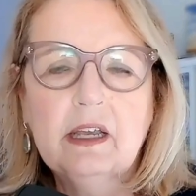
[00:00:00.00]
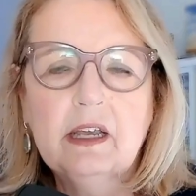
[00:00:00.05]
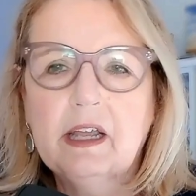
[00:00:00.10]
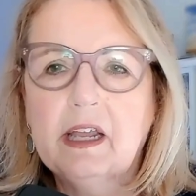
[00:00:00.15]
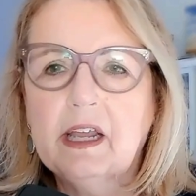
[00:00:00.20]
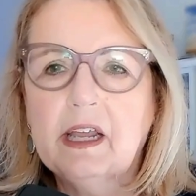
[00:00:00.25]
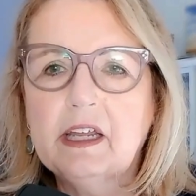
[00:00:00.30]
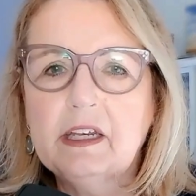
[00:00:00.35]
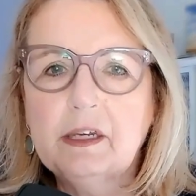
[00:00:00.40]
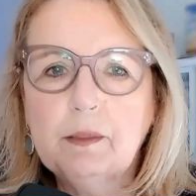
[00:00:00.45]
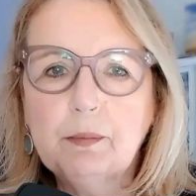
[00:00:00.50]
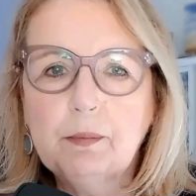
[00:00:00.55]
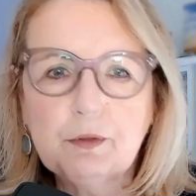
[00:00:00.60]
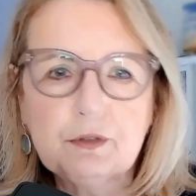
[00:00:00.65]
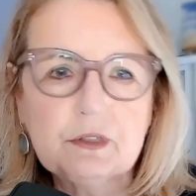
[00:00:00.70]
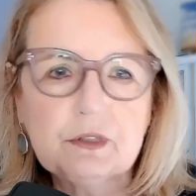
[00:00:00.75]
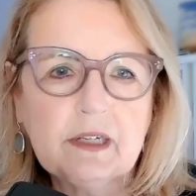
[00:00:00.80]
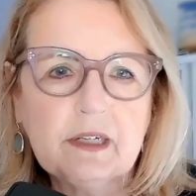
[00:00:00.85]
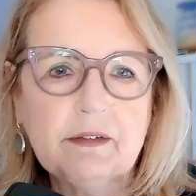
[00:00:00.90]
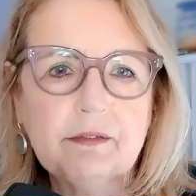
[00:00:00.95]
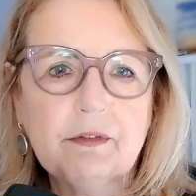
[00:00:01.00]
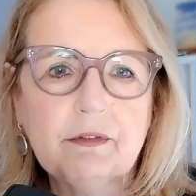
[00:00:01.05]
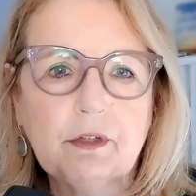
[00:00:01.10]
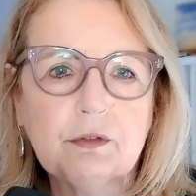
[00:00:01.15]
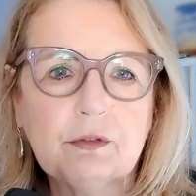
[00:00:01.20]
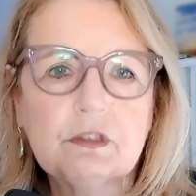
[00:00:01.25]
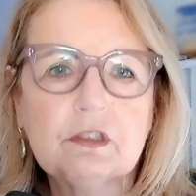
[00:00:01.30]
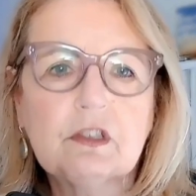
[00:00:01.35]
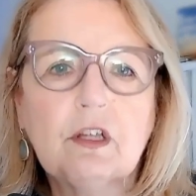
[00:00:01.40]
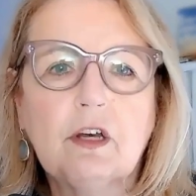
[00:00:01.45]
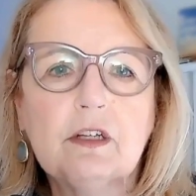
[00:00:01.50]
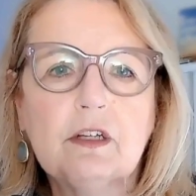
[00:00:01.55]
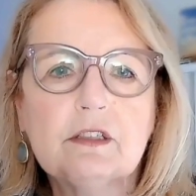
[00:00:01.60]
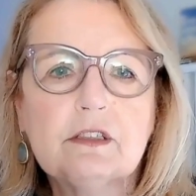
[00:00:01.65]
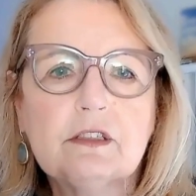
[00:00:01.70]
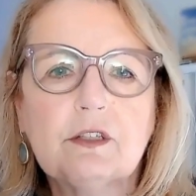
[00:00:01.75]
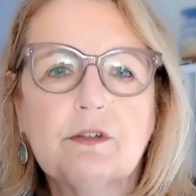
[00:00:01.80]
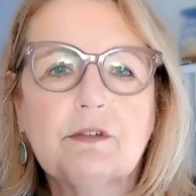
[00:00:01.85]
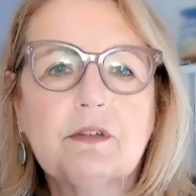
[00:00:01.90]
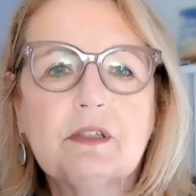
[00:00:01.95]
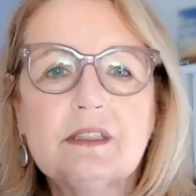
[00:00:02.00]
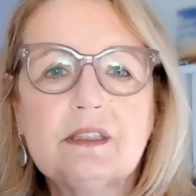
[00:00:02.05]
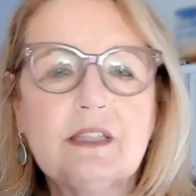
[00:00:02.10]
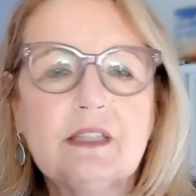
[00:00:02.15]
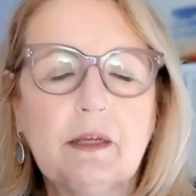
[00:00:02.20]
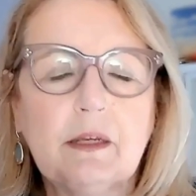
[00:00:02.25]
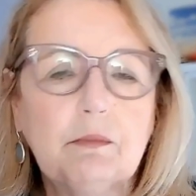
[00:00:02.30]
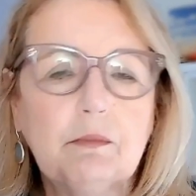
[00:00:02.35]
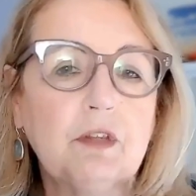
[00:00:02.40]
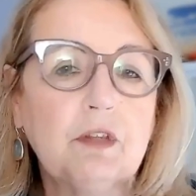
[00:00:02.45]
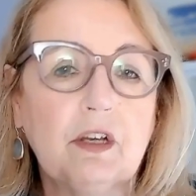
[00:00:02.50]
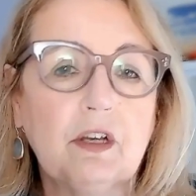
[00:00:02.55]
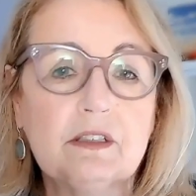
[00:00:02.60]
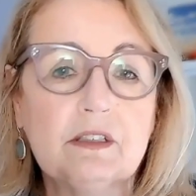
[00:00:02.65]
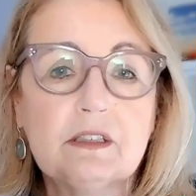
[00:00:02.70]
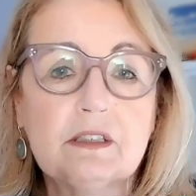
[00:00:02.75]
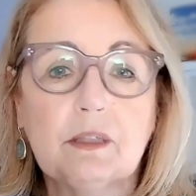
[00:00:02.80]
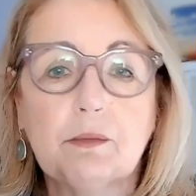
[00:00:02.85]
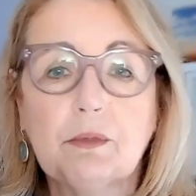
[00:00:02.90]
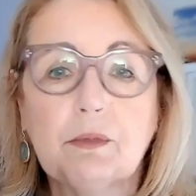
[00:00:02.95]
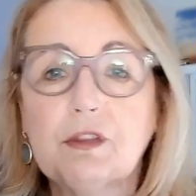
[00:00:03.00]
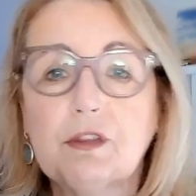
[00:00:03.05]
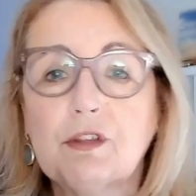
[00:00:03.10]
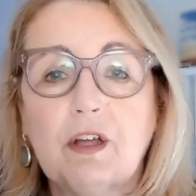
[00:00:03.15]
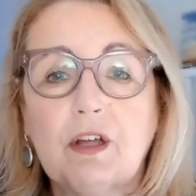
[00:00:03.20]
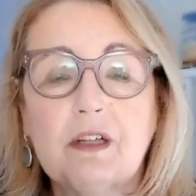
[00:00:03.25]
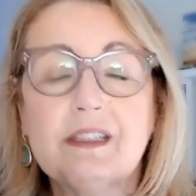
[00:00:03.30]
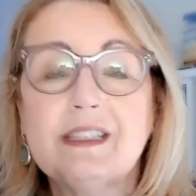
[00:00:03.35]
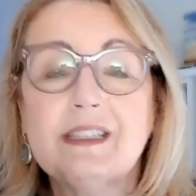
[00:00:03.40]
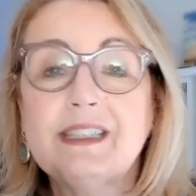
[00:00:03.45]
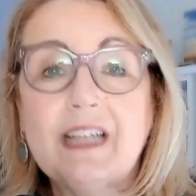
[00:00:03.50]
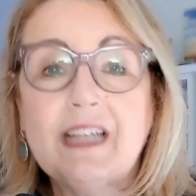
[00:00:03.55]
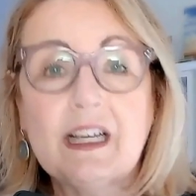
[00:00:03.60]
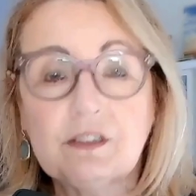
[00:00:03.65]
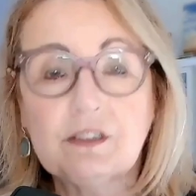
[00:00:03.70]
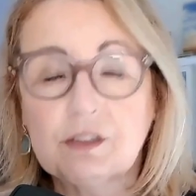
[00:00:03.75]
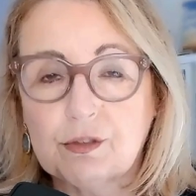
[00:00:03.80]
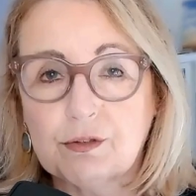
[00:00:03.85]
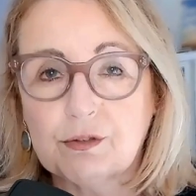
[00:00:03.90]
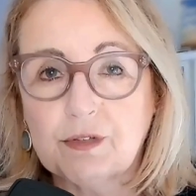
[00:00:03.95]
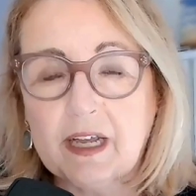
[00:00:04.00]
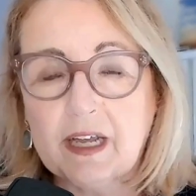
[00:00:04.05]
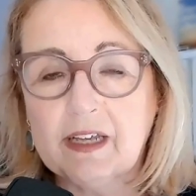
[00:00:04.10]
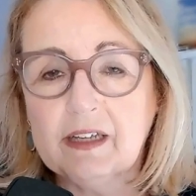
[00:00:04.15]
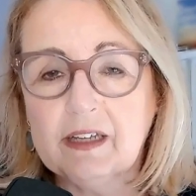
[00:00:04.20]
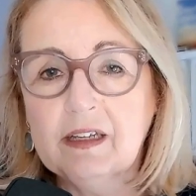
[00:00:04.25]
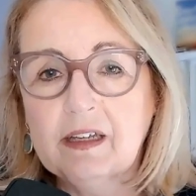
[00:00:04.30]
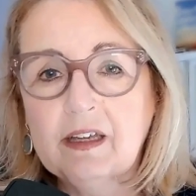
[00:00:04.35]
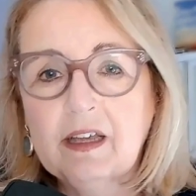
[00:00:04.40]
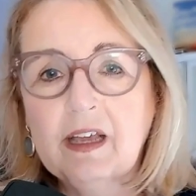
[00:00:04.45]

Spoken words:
80% of those thoughts are the same thoughts that we thought yesterday,